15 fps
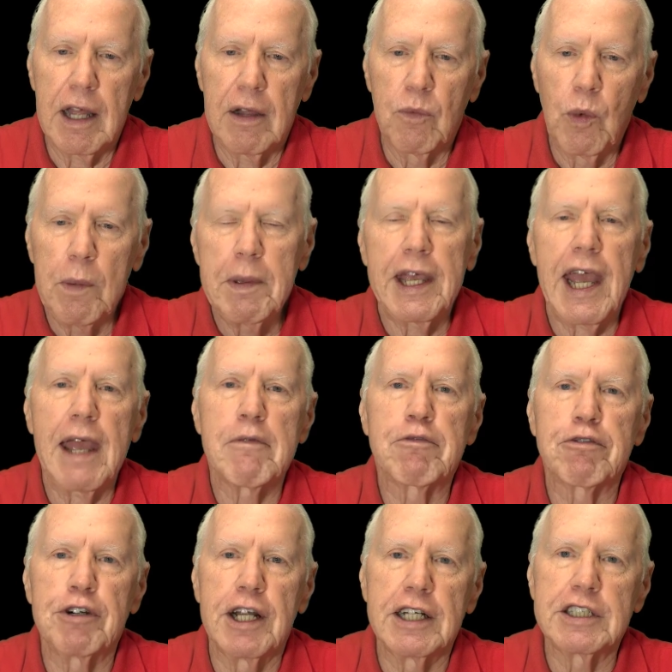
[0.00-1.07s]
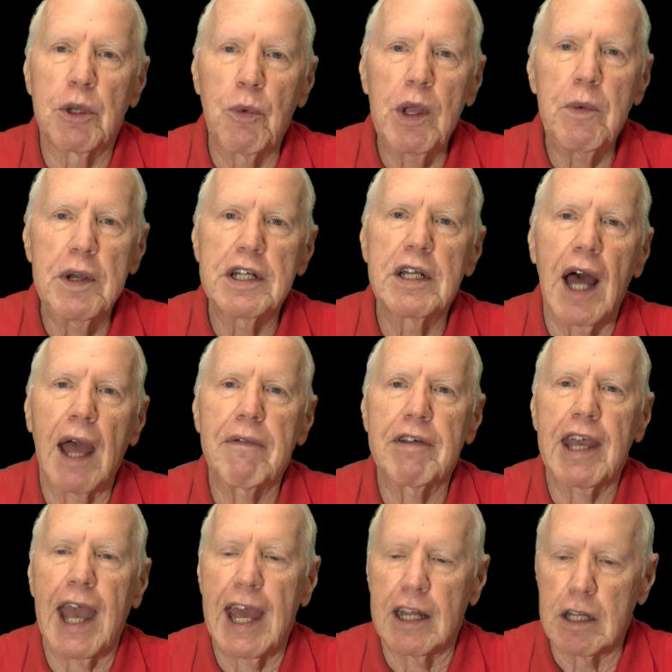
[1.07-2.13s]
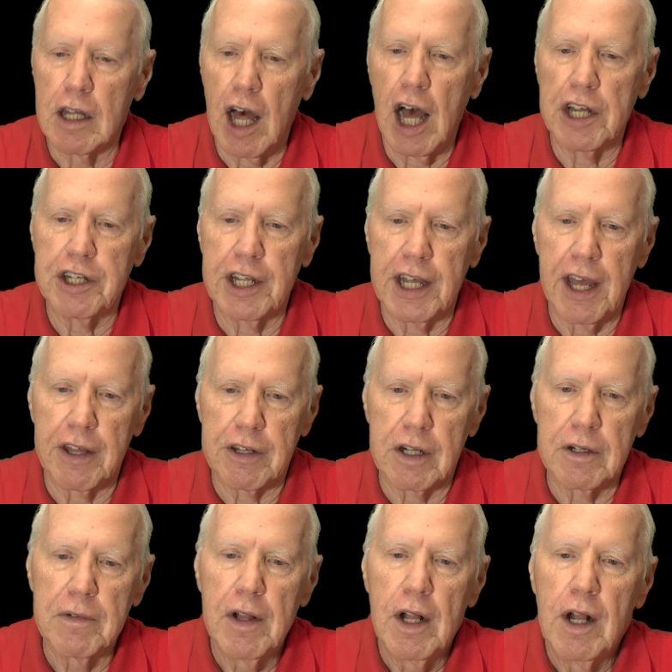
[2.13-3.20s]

we became friends and we went diving a lot together.